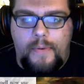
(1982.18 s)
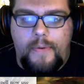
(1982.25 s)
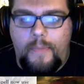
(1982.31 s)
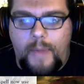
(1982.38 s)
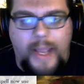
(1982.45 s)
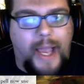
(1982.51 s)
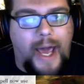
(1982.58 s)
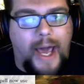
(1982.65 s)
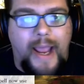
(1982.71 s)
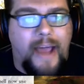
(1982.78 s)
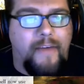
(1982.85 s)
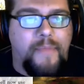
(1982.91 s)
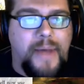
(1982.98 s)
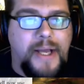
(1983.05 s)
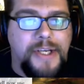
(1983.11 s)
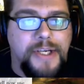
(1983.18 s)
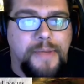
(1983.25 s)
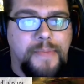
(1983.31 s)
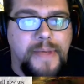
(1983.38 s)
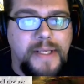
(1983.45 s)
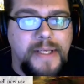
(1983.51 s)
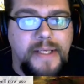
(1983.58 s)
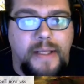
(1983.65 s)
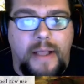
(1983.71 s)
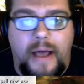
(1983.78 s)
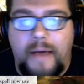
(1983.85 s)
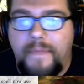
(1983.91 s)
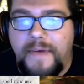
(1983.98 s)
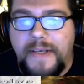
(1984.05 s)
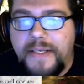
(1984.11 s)
We got to have Magic Missile,
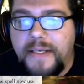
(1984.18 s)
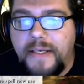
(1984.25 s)
obviously.